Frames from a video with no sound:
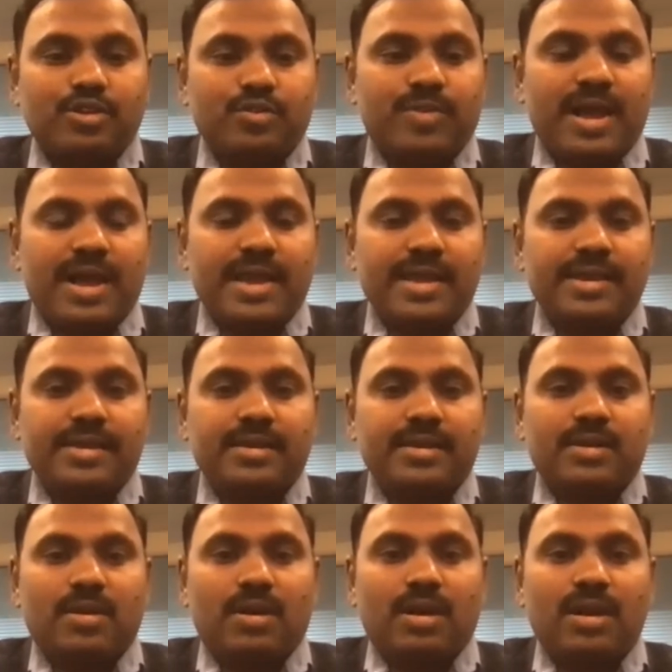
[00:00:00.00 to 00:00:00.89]
Dubai
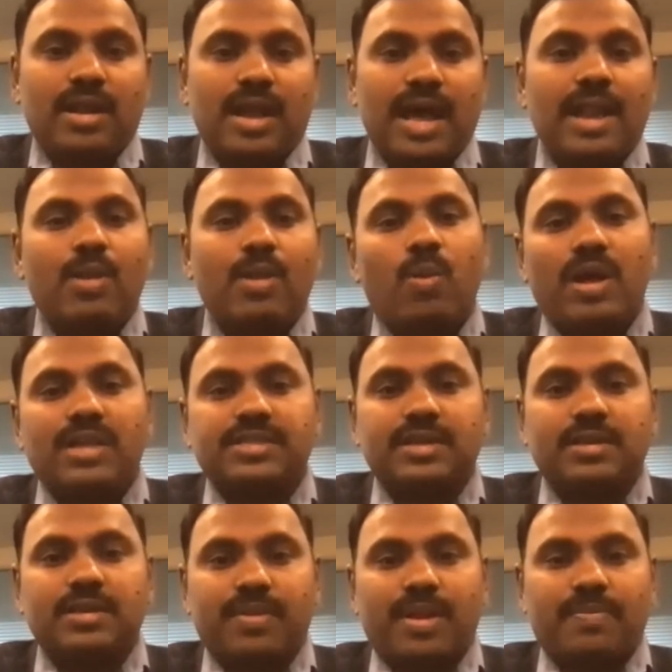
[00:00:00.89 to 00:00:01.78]
called Al
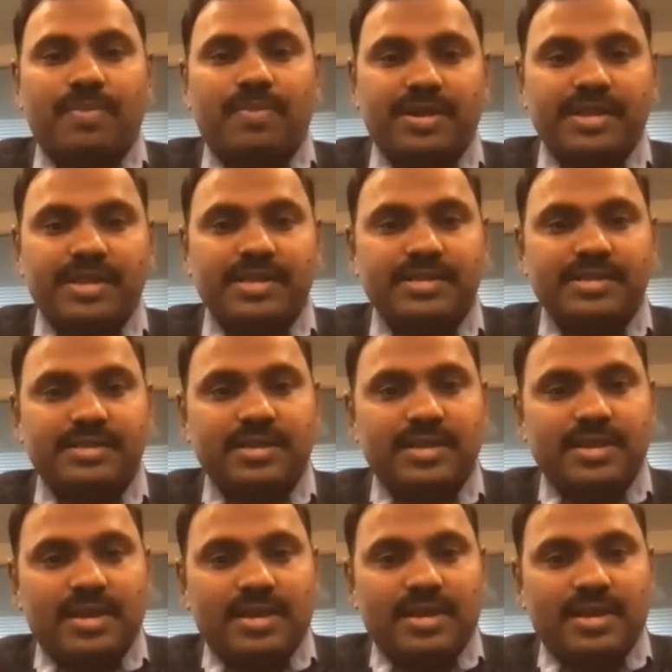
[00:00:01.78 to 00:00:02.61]
Wasal Properties.